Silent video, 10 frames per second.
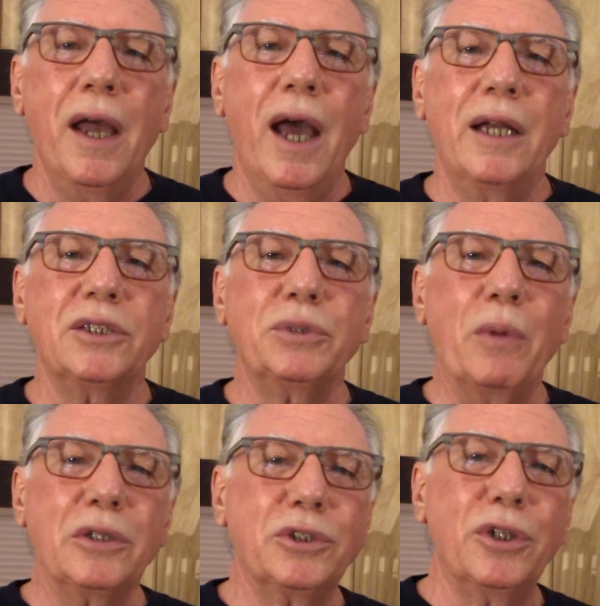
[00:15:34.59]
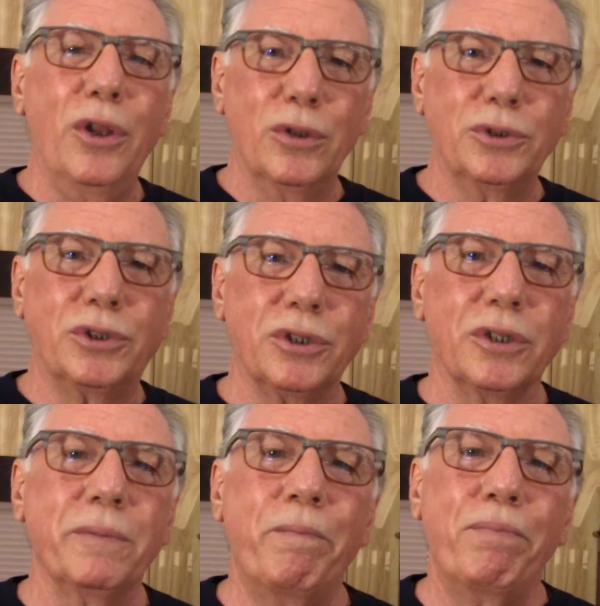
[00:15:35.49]
and it's much
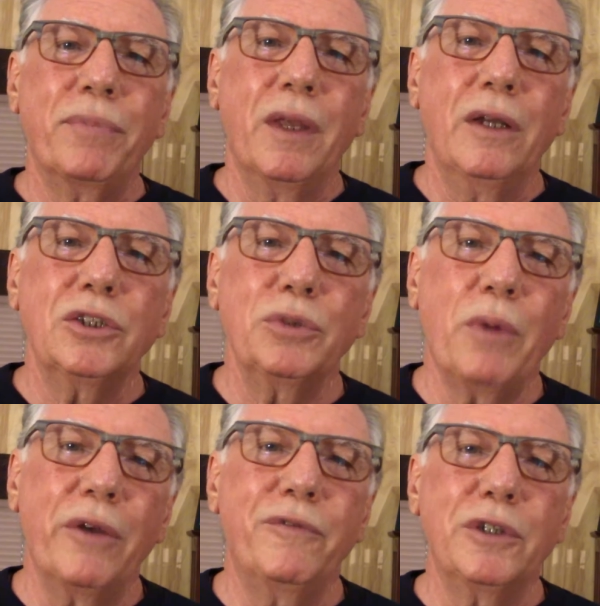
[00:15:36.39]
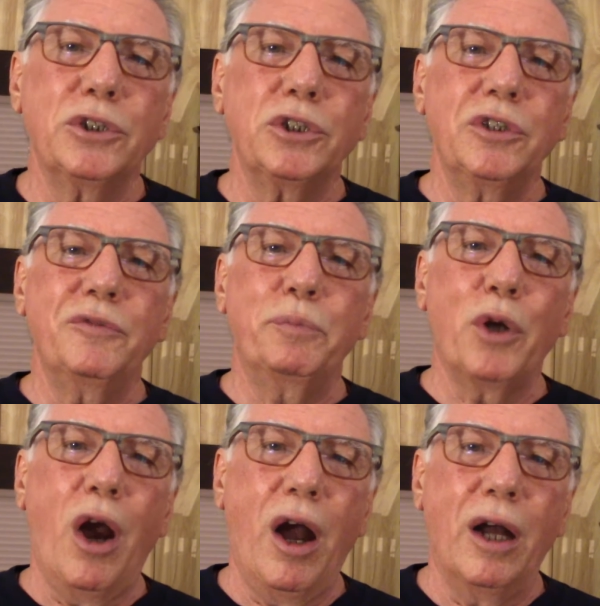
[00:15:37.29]
closer to my vision of
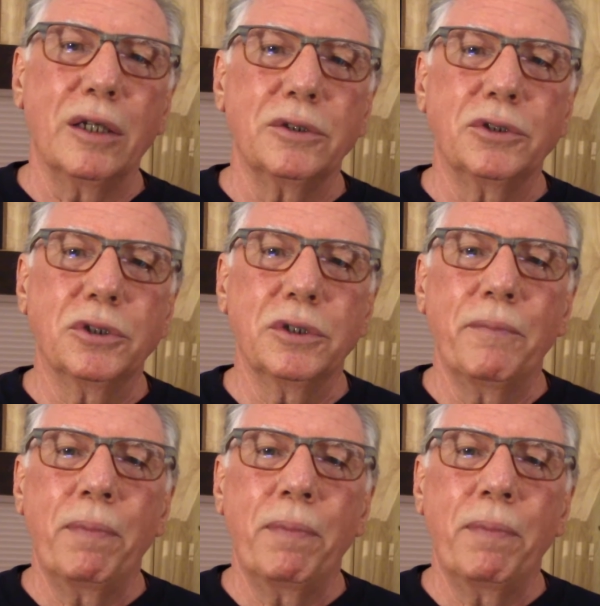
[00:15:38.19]
Braj.